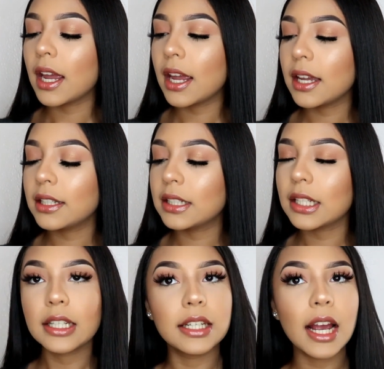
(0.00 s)
And
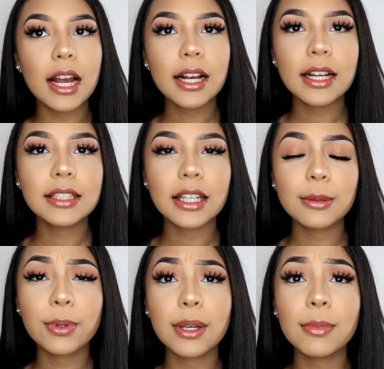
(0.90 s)
yeah guys,
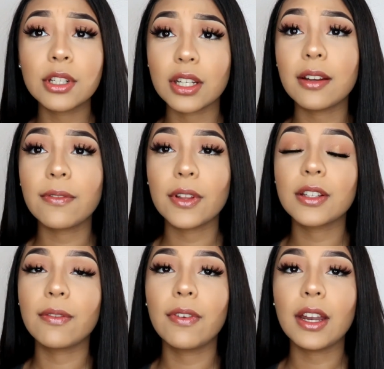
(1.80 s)
that's pretty much it for
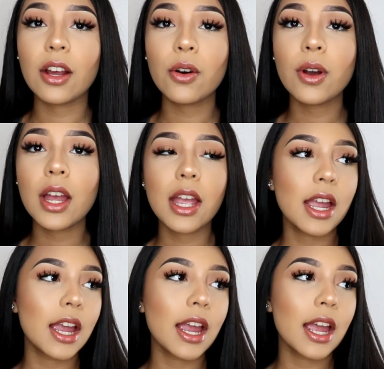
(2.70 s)
this video,
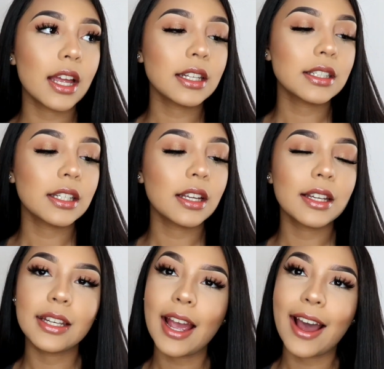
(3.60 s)
and
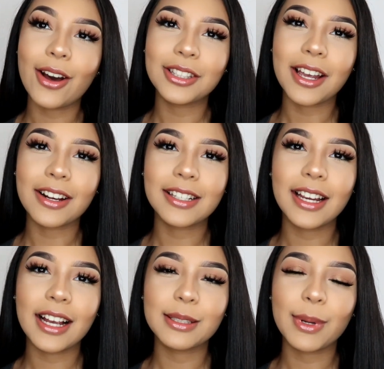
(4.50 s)
yeah, I'll talk
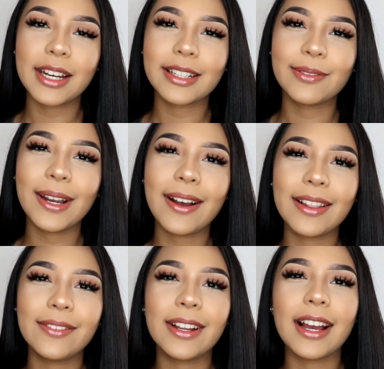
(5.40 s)
to you guys in my next video.
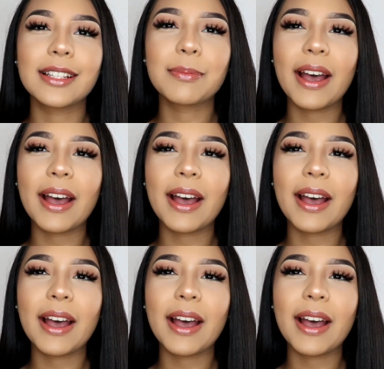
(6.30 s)
I love you guys.